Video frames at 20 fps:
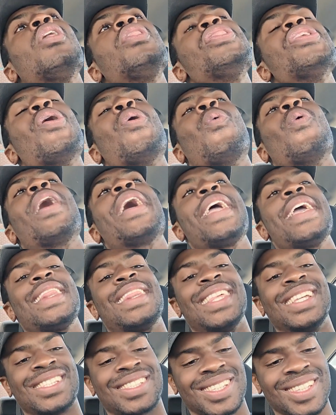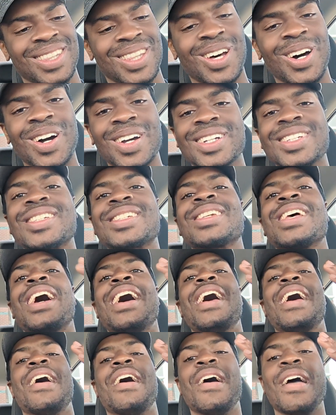the way this looks
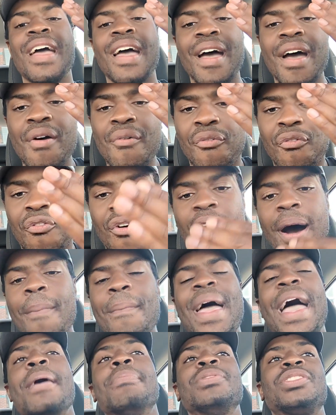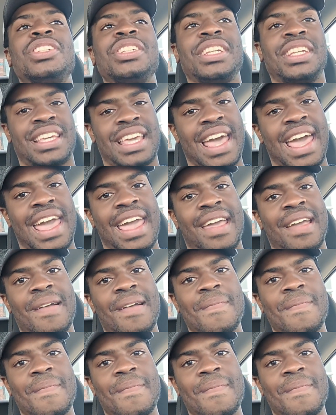from mgk